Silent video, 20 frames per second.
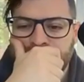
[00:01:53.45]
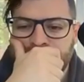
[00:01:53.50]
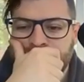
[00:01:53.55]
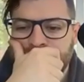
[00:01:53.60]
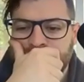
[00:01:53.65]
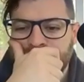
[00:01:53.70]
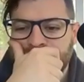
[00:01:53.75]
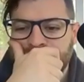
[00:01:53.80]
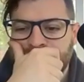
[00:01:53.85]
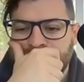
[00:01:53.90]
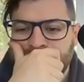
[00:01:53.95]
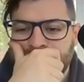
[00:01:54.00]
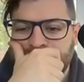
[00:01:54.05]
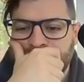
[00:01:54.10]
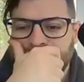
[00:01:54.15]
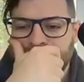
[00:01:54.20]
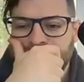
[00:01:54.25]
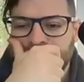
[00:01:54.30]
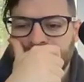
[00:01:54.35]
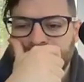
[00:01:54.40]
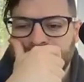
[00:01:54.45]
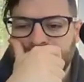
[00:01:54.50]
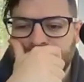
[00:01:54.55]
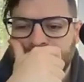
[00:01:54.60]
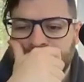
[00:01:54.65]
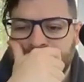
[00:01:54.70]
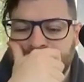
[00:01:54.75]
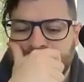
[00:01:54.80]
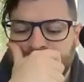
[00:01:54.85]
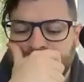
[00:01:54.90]

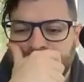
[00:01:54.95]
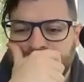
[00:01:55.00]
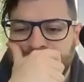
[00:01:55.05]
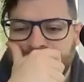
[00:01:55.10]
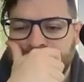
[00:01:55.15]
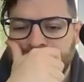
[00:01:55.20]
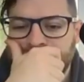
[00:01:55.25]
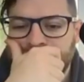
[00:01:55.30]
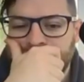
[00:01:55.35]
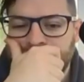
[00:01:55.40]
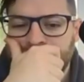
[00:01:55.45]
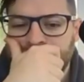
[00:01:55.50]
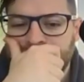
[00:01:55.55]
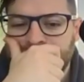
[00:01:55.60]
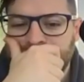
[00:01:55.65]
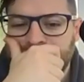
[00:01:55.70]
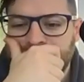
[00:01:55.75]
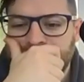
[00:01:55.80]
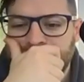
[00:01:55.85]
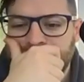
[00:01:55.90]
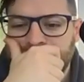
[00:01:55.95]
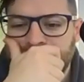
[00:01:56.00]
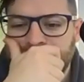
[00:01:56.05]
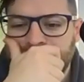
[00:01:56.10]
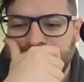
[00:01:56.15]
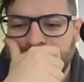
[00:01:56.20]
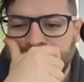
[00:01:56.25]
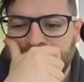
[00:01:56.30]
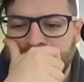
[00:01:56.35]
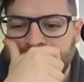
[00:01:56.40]

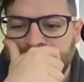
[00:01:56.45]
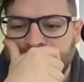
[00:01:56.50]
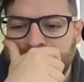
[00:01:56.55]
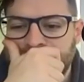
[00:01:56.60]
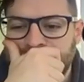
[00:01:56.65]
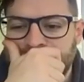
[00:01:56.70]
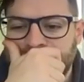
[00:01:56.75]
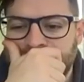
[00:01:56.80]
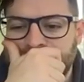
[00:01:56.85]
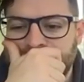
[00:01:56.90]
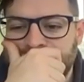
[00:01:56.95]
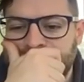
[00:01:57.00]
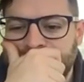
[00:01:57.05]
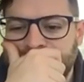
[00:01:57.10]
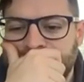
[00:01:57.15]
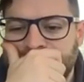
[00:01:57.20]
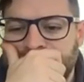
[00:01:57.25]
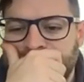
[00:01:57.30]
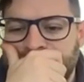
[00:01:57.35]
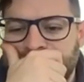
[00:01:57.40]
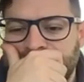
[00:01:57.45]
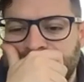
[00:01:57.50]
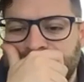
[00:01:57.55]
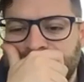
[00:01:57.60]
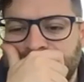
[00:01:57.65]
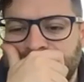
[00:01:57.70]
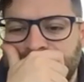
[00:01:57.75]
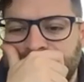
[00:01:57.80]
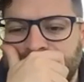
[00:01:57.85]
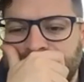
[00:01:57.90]

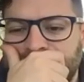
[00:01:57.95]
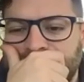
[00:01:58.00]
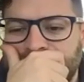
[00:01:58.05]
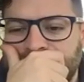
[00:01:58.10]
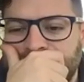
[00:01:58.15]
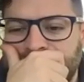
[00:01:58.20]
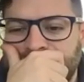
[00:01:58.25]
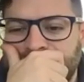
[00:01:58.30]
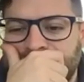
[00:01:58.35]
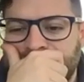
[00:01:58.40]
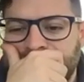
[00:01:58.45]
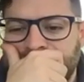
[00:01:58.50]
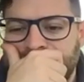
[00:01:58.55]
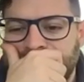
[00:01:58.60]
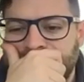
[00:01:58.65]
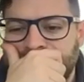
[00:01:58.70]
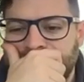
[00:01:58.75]
[no speech]